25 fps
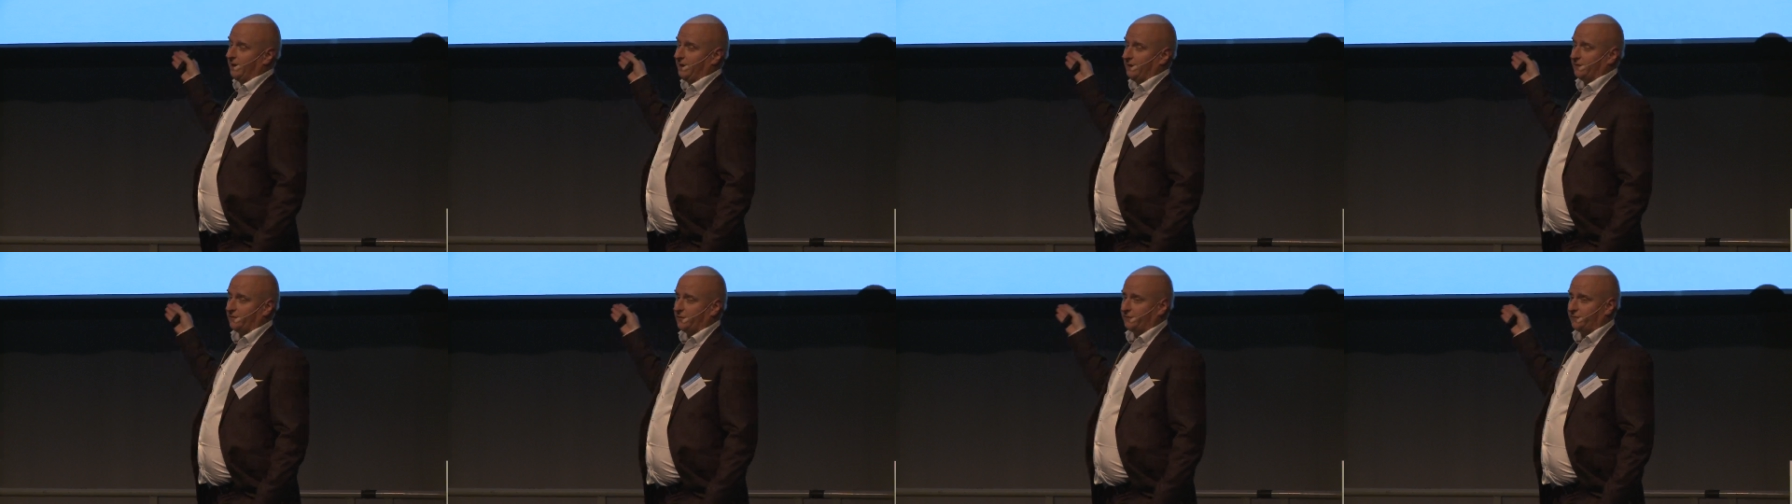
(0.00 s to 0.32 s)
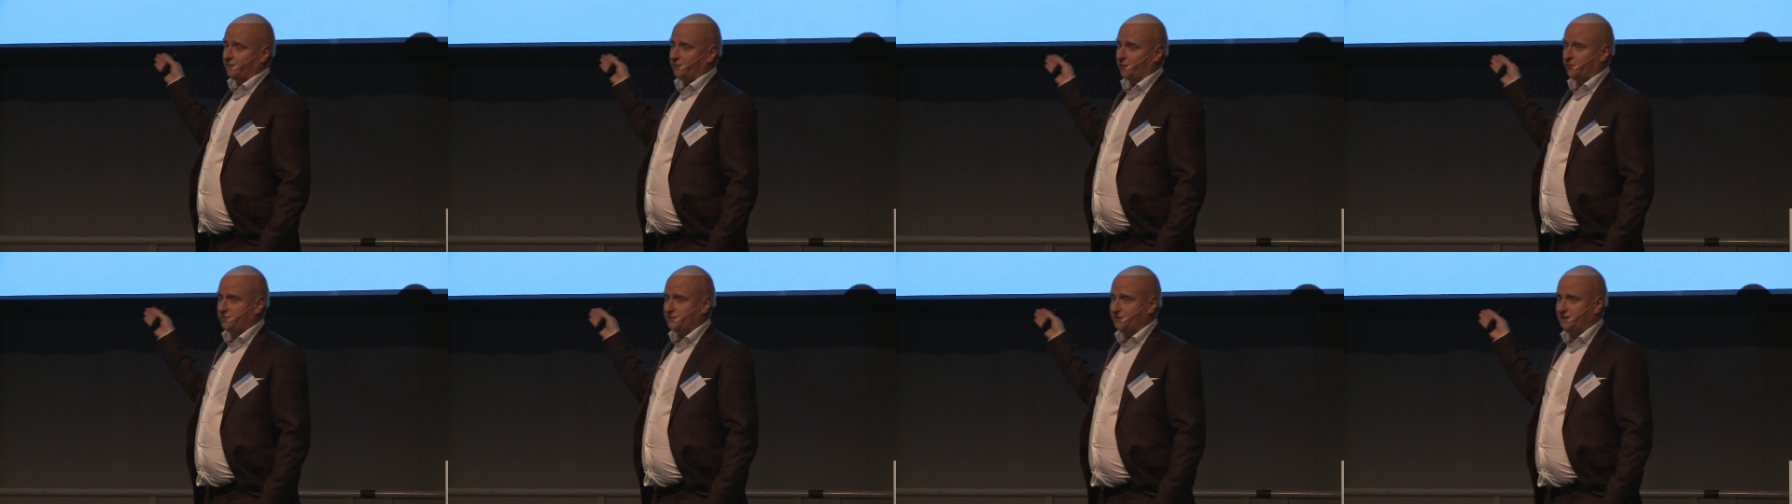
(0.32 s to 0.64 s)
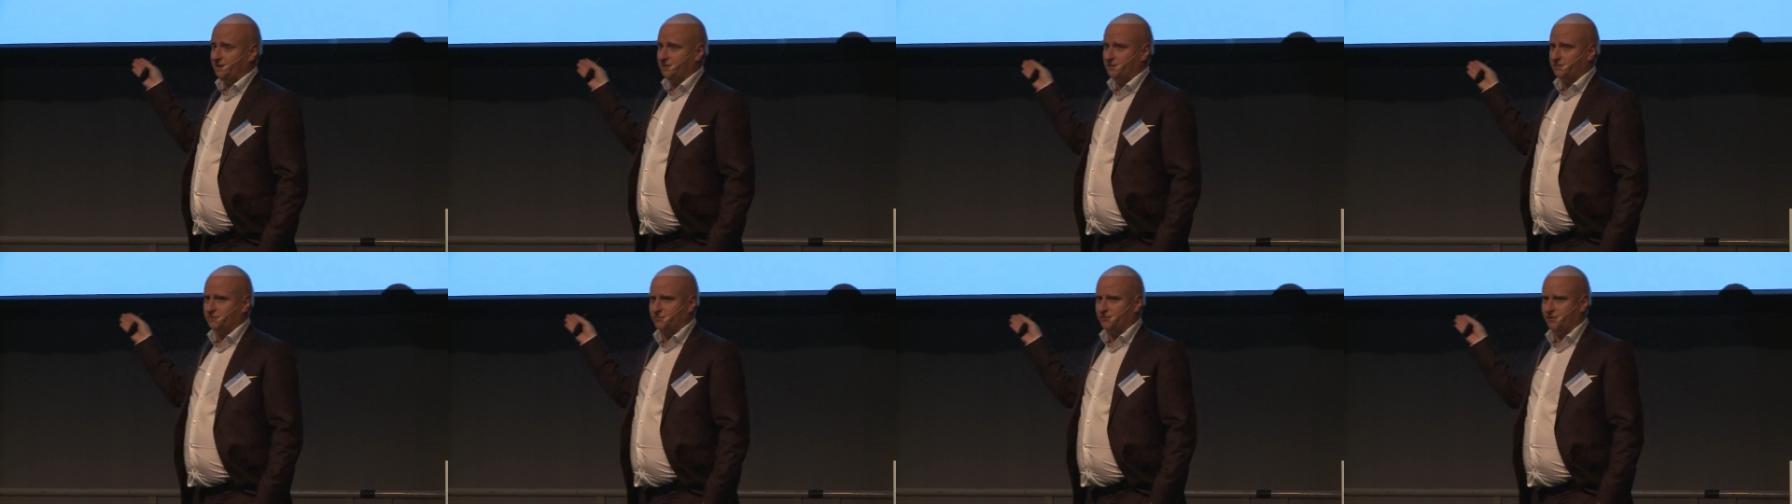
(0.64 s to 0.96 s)
into the forest
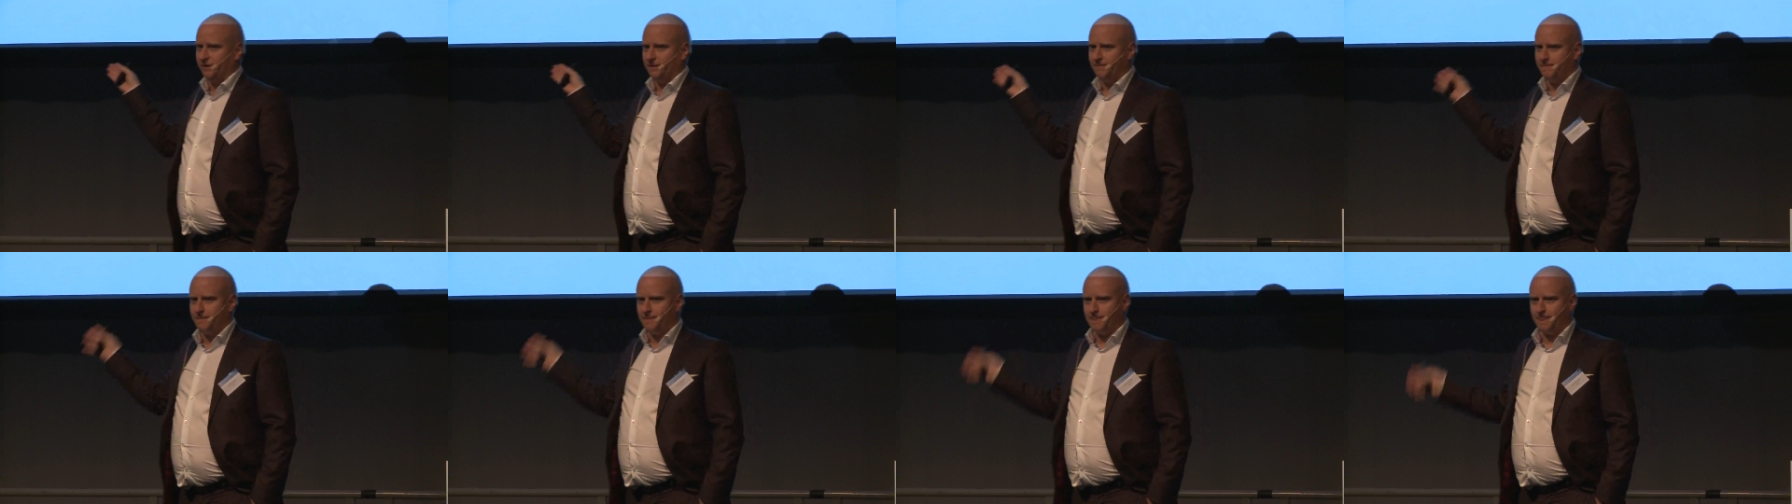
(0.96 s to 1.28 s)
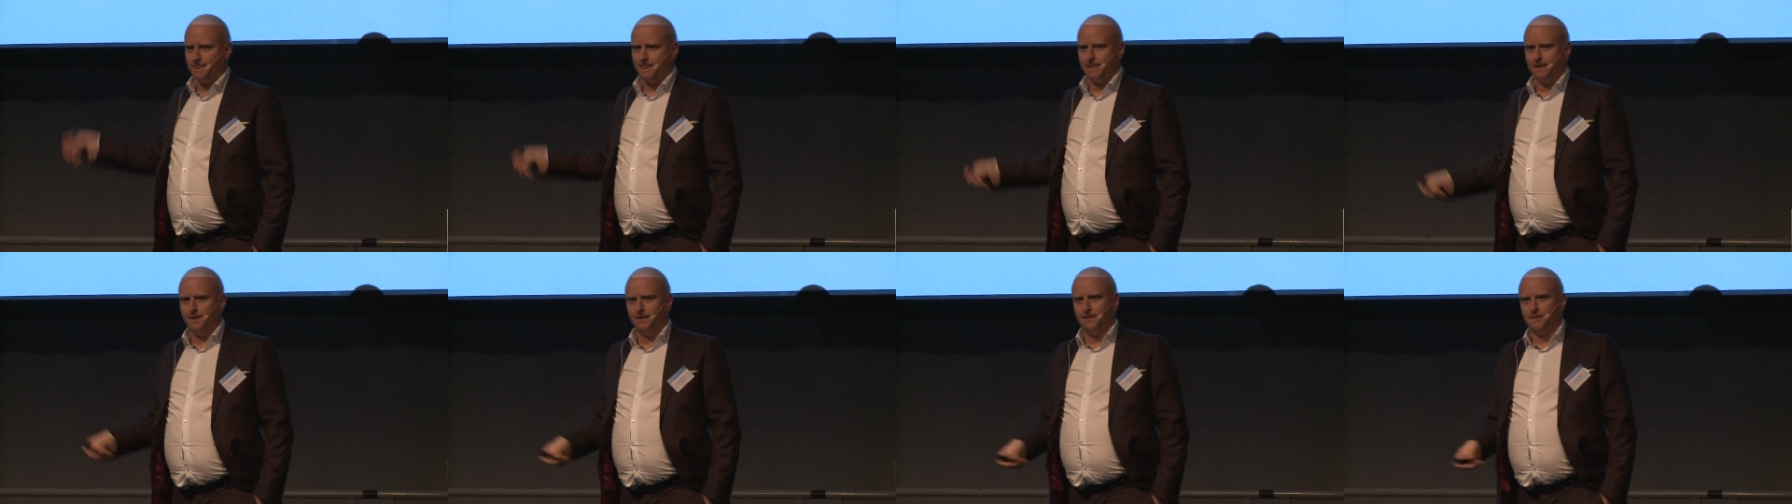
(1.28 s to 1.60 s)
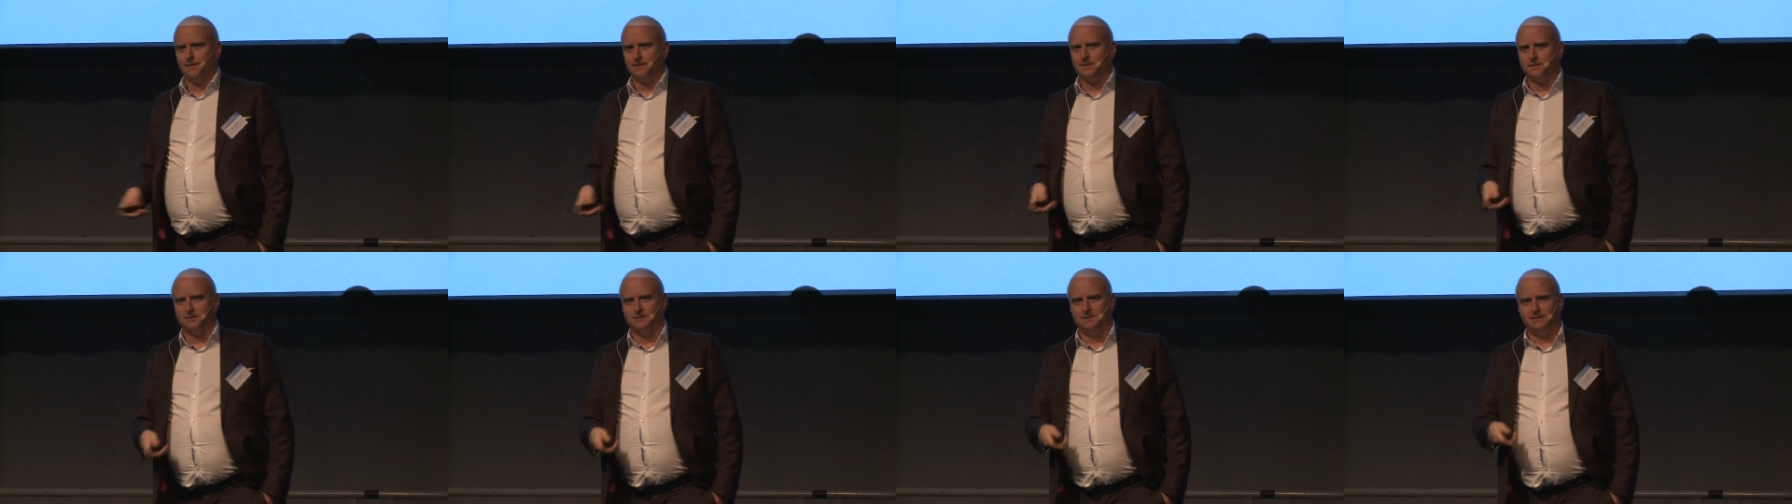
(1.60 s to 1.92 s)
industry.
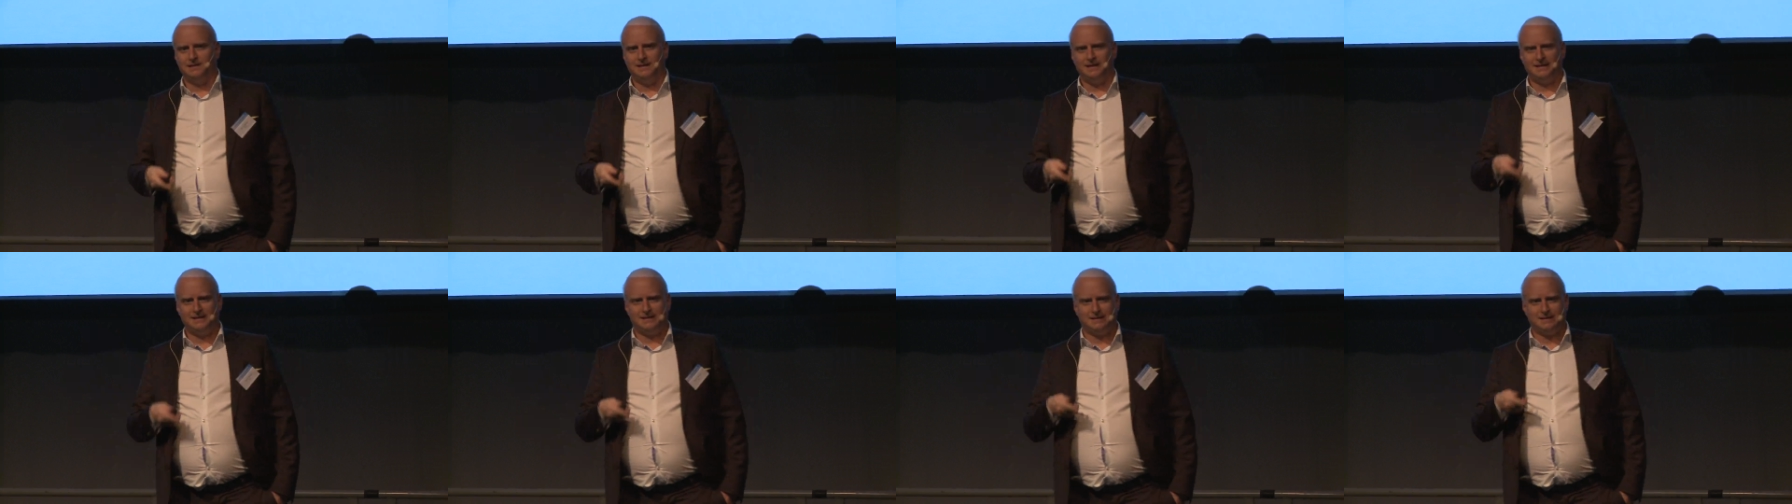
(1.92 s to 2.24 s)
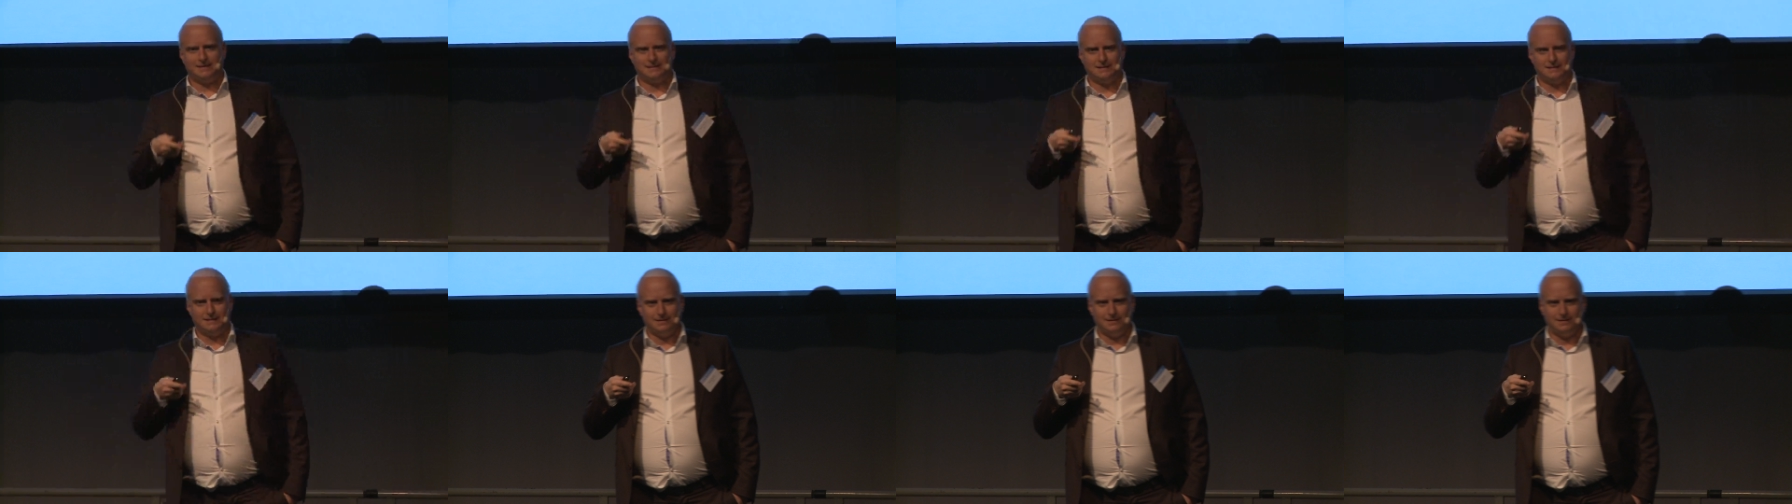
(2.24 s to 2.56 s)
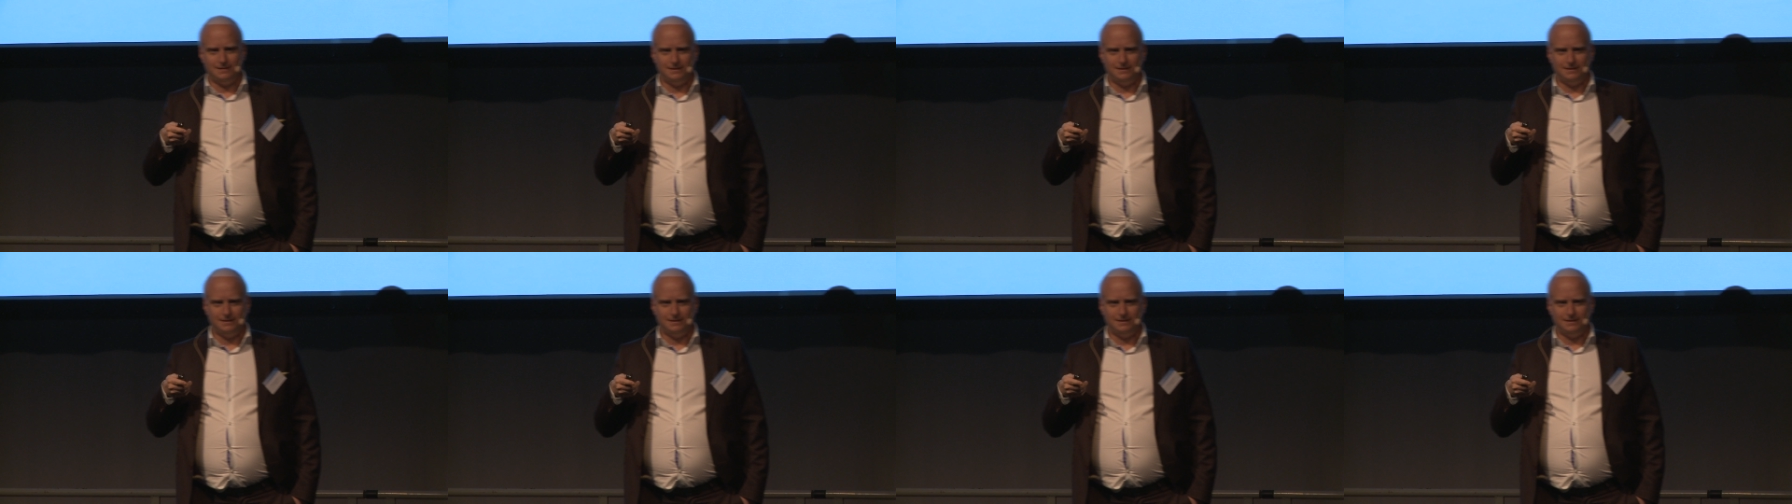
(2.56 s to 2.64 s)
This